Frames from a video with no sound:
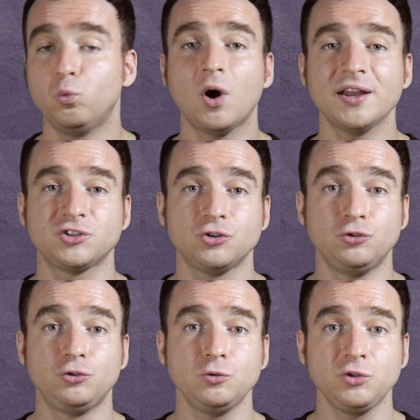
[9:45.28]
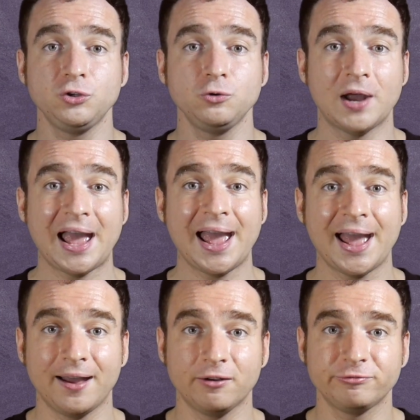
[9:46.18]
what do you
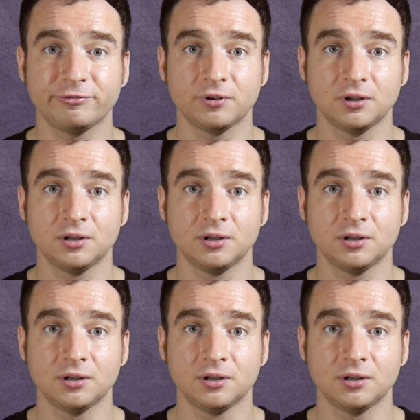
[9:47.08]
have?